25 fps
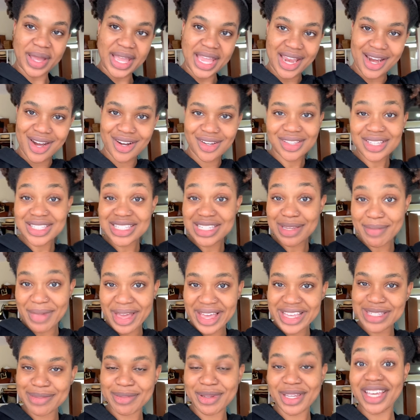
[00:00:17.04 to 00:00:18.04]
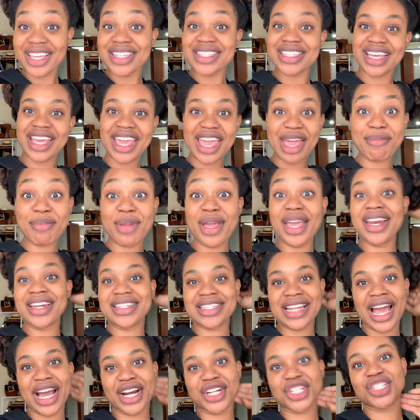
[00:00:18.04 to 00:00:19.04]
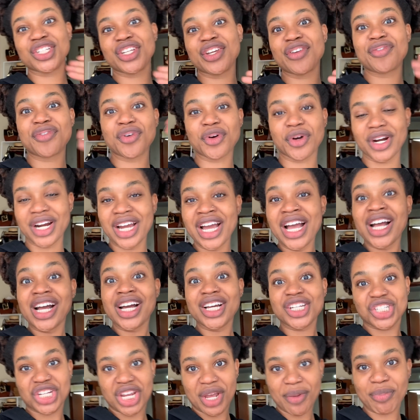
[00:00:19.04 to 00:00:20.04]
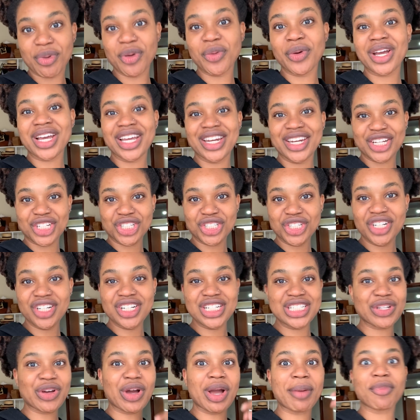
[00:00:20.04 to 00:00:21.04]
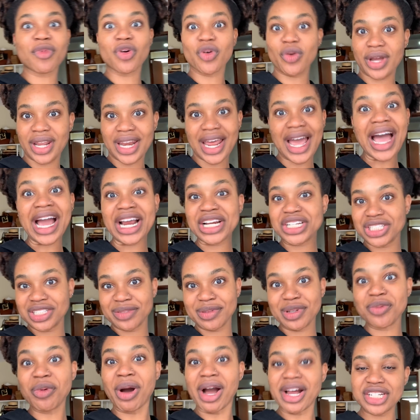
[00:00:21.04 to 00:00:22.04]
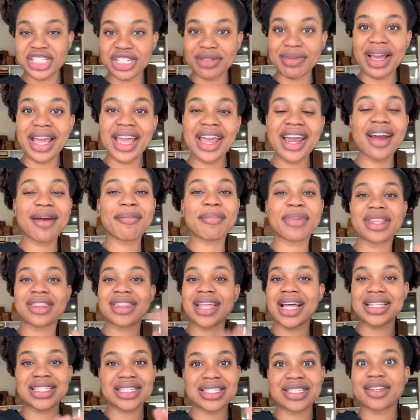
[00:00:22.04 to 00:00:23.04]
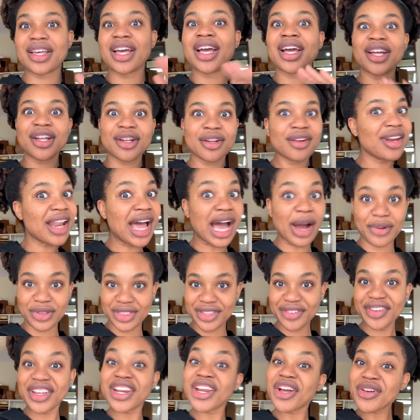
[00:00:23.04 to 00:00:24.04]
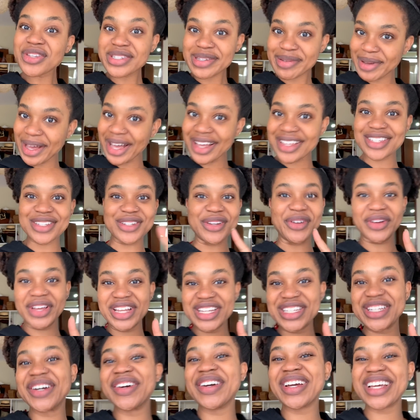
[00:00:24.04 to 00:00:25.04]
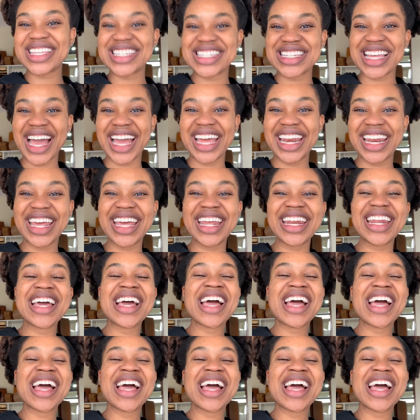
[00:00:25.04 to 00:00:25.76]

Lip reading: hair looks a mess because the campaign is actually for a shampoo and conditioner. So I'm going to actually be washing my hair, but that's not what the video is about, so don't get too excited.